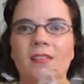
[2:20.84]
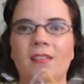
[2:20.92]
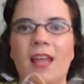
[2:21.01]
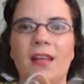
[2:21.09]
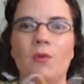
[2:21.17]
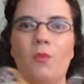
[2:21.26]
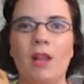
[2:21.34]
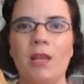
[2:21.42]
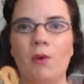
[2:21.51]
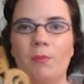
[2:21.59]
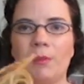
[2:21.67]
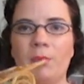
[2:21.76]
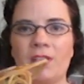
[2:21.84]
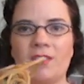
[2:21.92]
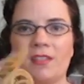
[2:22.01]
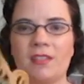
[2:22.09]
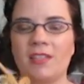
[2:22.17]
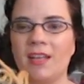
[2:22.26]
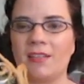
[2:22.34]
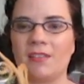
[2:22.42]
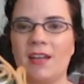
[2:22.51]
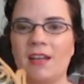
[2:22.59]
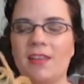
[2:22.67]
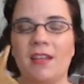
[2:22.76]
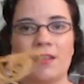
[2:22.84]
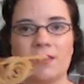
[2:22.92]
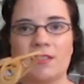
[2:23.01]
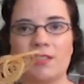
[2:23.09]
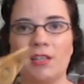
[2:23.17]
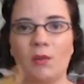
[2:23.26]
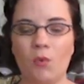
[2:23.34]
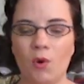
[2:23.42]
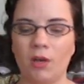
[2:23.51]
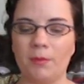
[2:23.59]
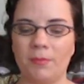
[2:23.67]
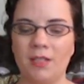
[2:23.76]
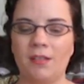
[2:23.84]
And while I won't be pressing this against anything because it's still warm,